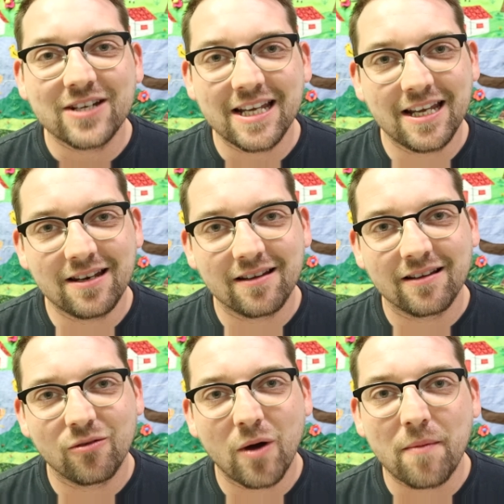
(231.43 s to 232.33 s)
to eat
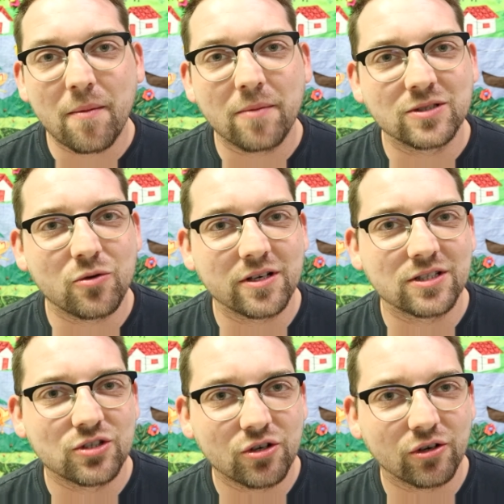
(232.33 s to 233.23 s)
what my mom's going to
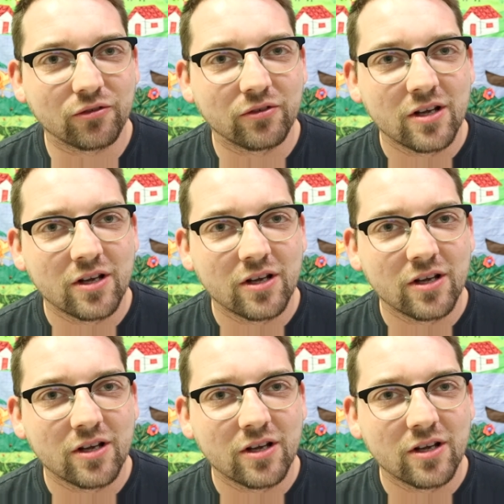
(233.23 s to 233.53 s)
serve.